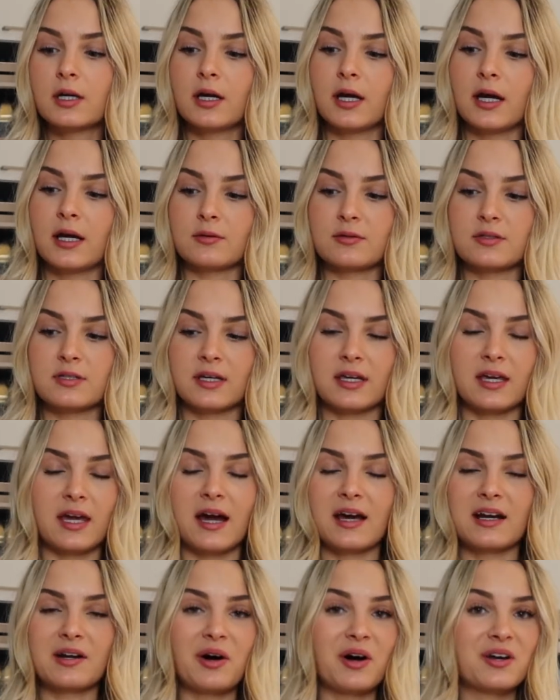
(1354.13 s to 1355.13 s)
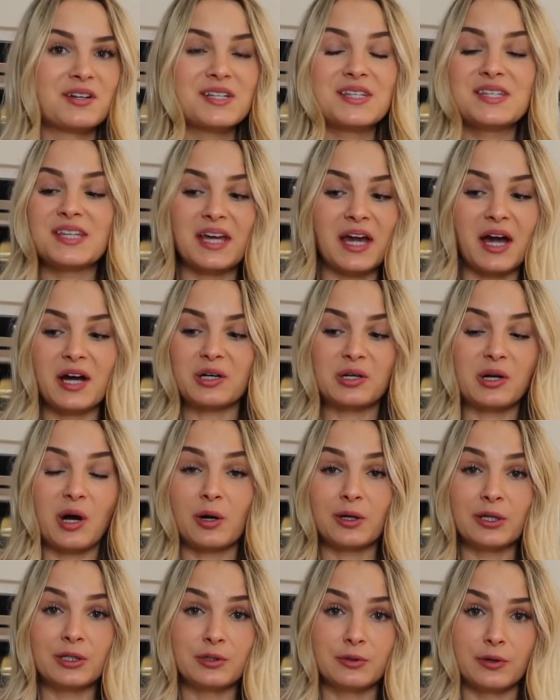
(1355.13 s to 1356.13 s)
And I was like, yeah, and honestly, I don't know how
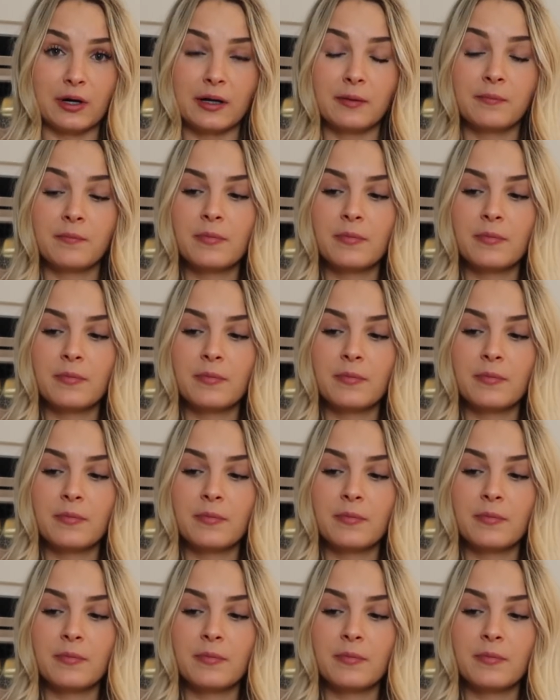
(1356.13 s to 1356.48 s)
you do it.